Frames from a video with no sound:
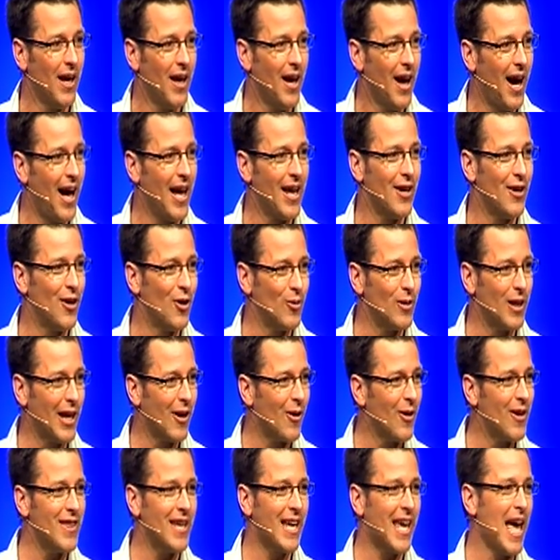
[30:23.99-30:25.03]
I don't know,
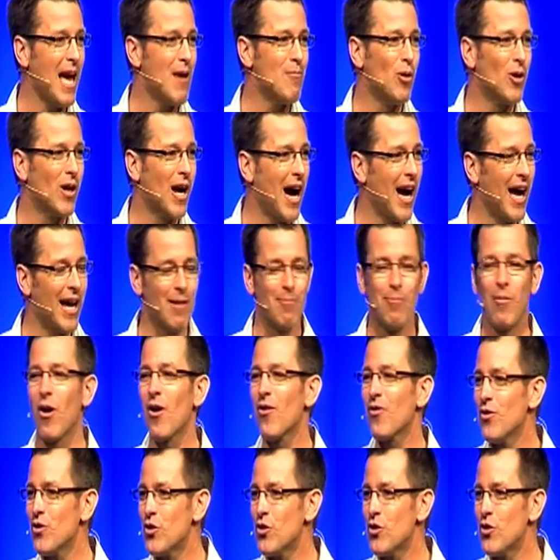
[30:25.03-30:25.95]
Larry the Cable Guy and Martha